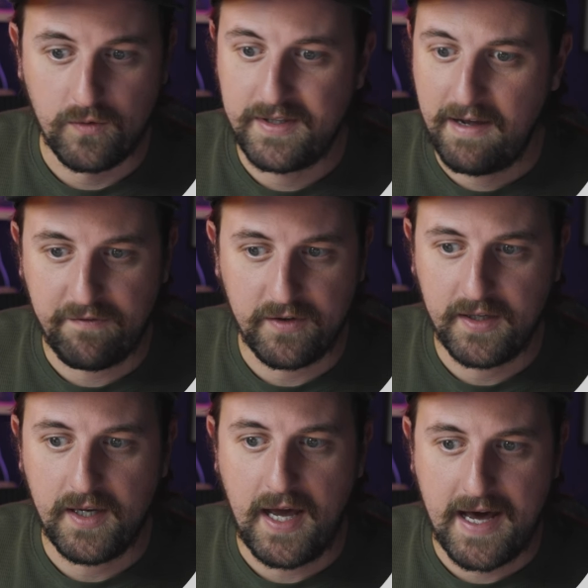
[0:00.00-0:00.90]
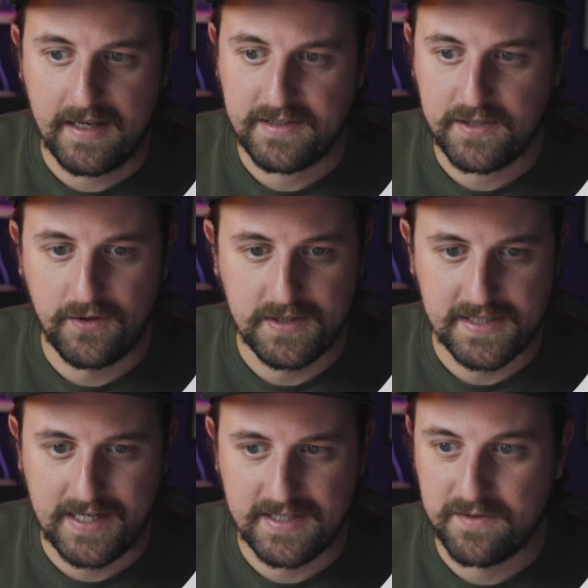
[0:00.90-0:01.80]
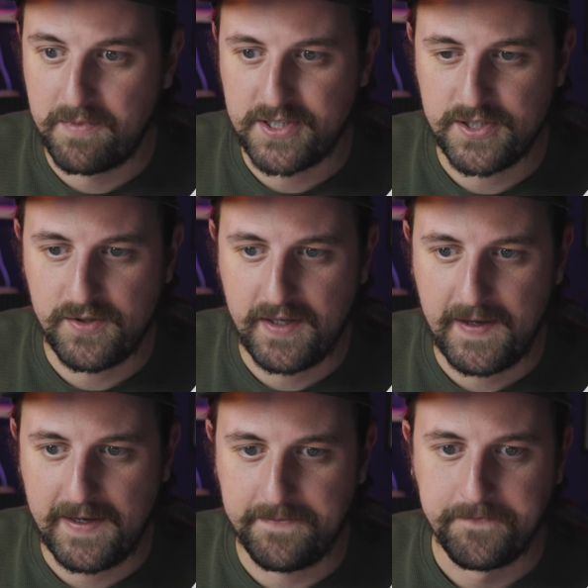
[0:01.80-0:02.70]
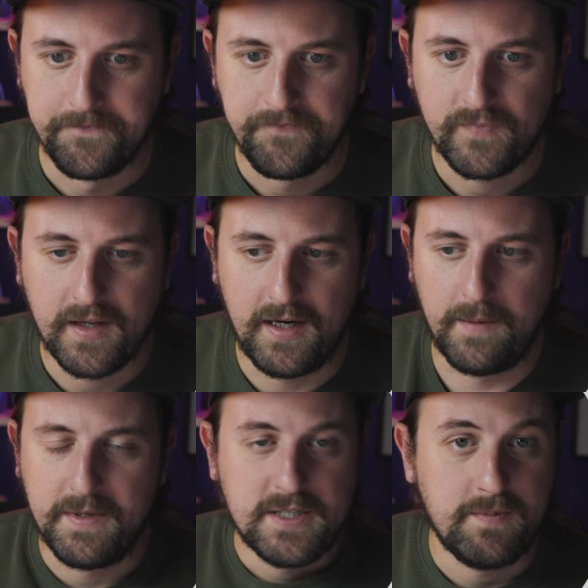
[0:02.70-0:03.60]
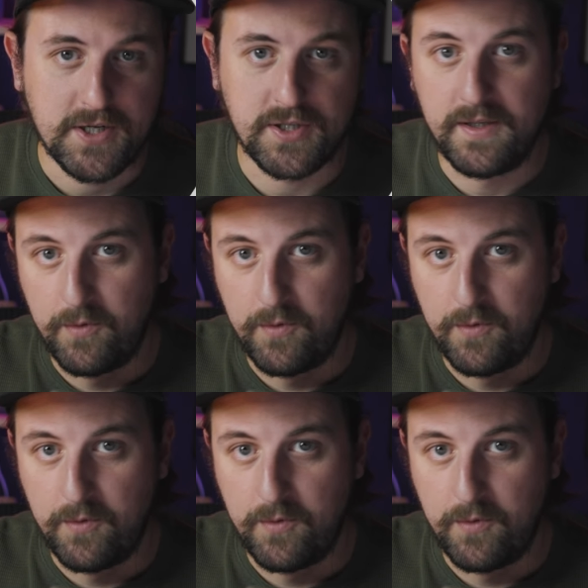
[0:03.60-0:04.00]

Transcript: Definitely add it to your designs as much as you can, especially in the